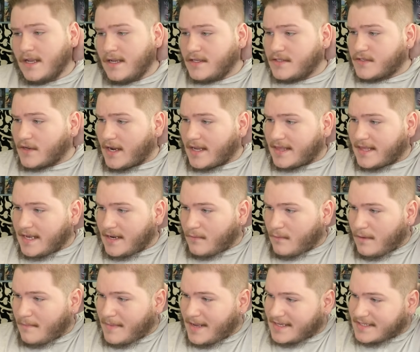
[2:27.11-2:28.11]
So I think
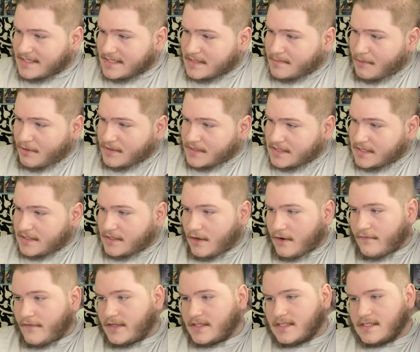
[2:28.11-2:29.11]
what makes this person
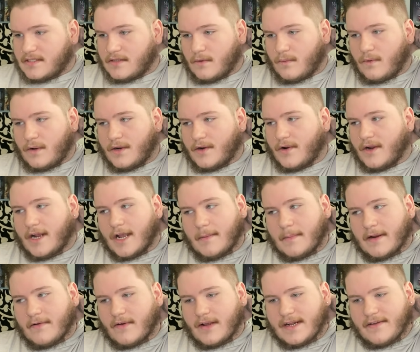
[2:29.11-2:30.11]
nervous is they're wondering, am
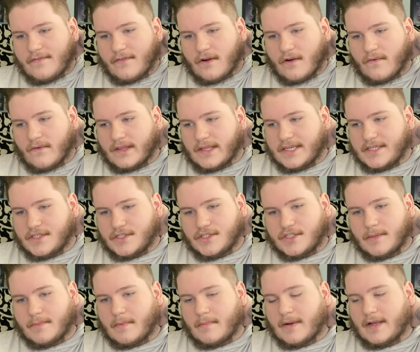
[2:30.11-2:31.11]
I ready for a
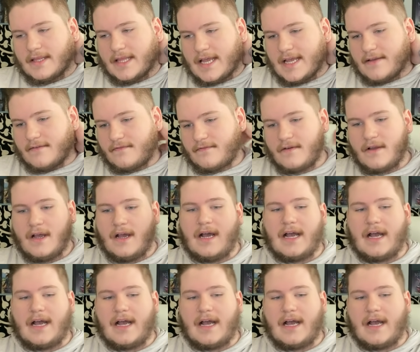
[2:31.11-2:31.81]
relationship in my life?